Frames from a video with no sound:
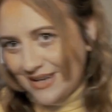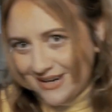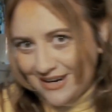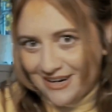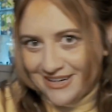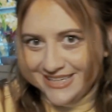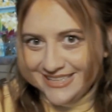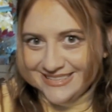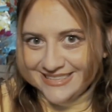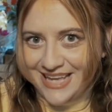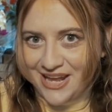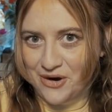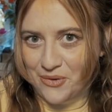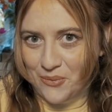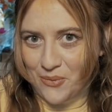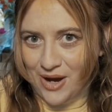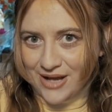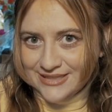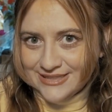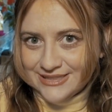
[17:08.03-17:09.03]
And I already said it
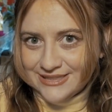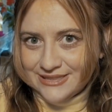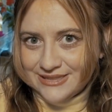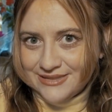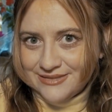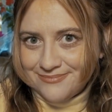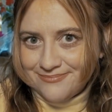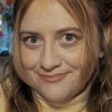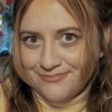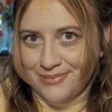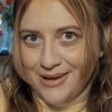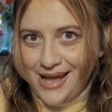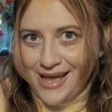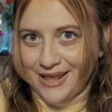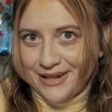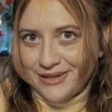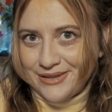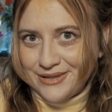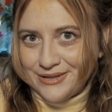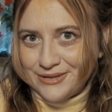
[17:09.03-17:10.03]
once,
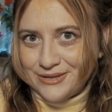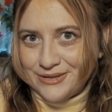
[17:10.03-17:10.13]
but